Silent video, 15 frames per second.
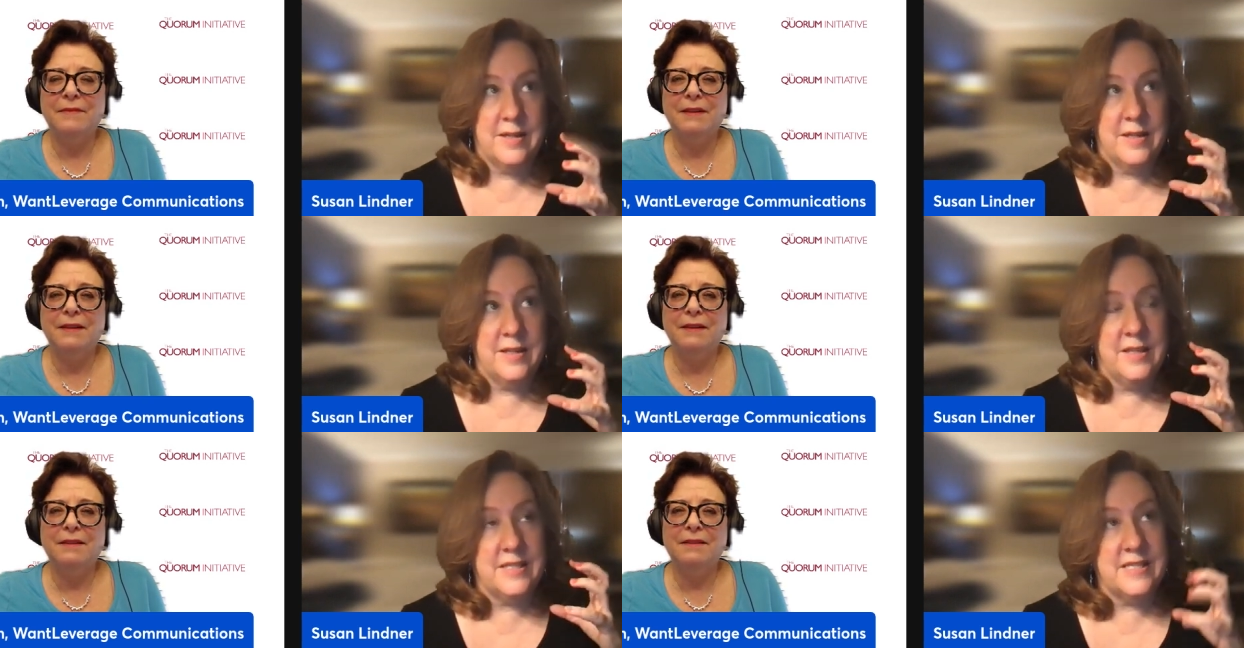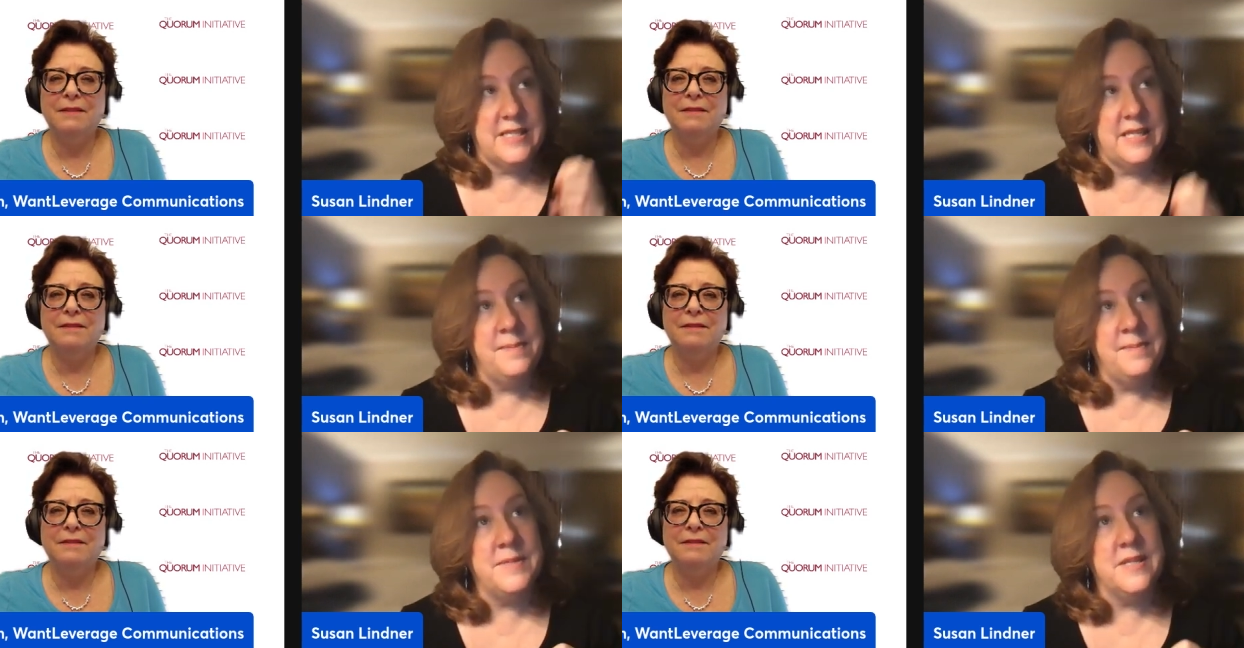Speaker 1: it
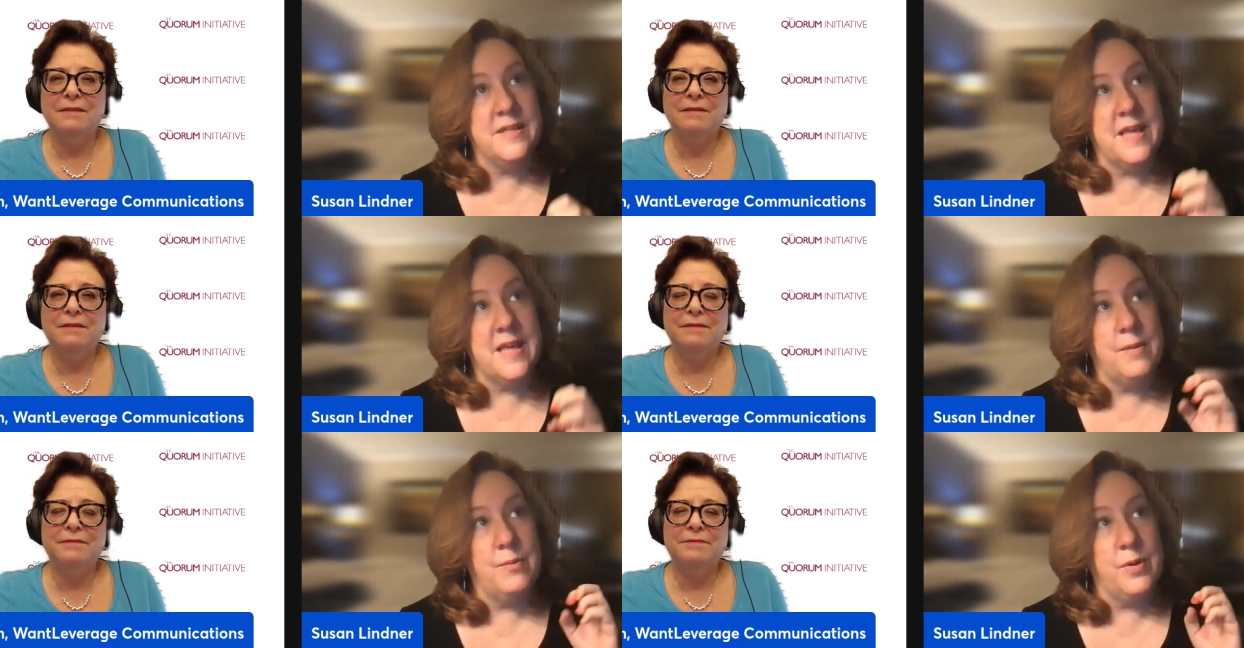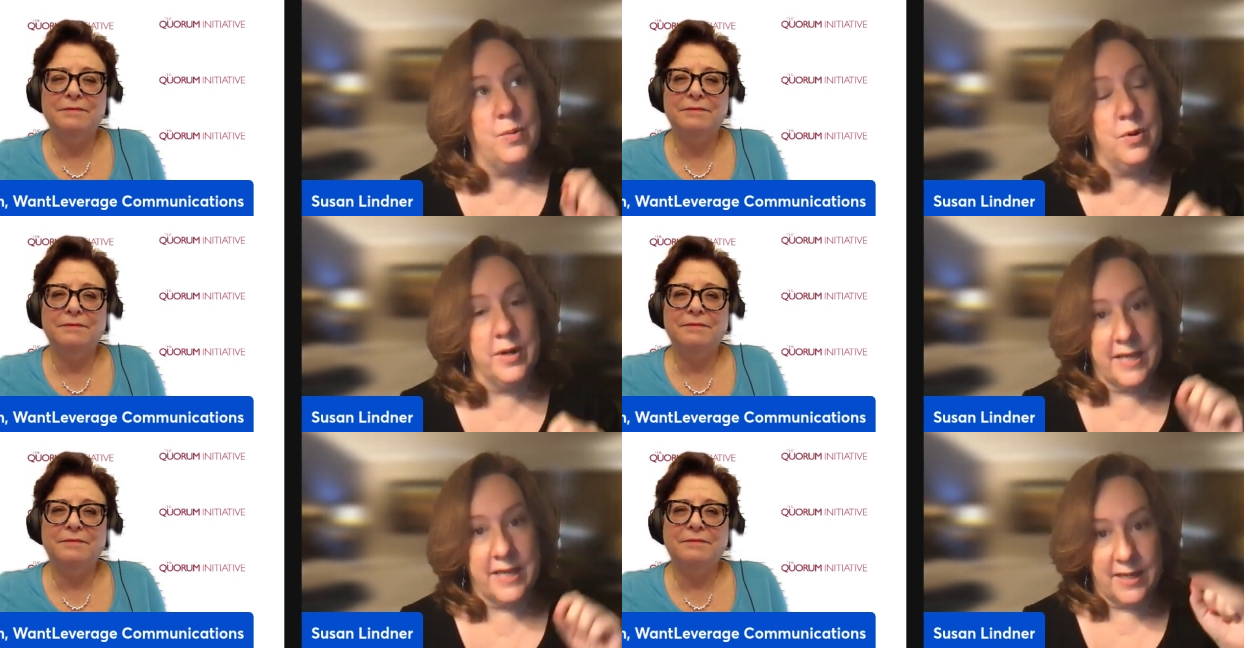seemed that we
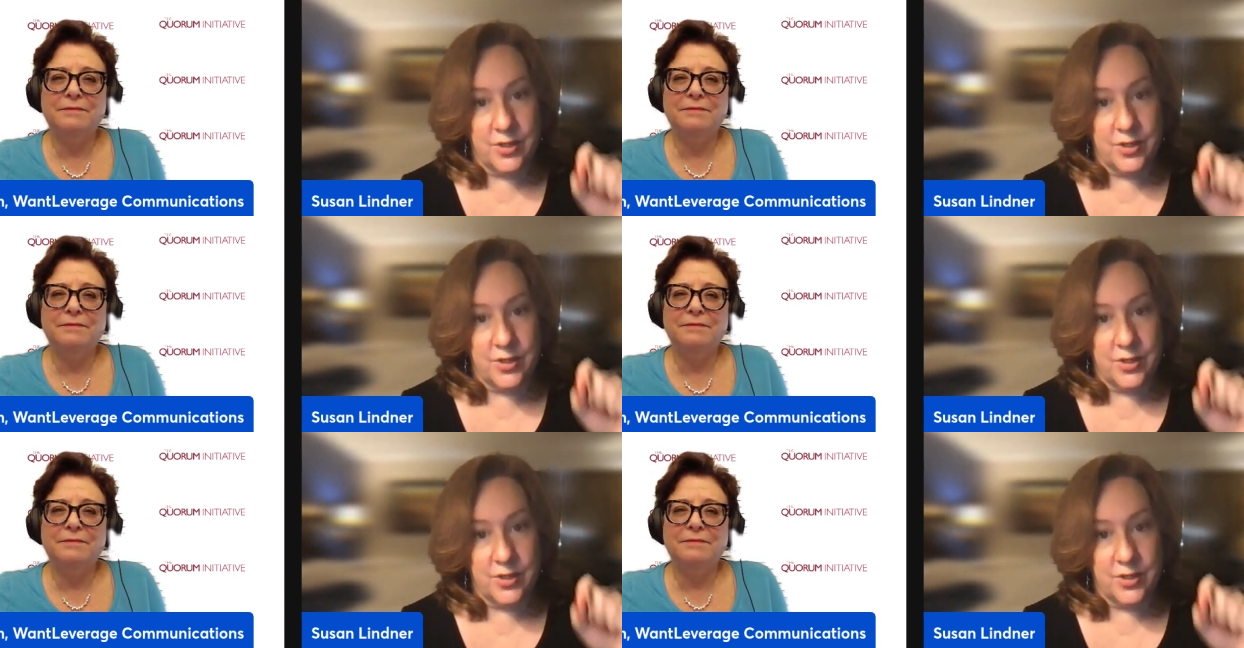weren't getting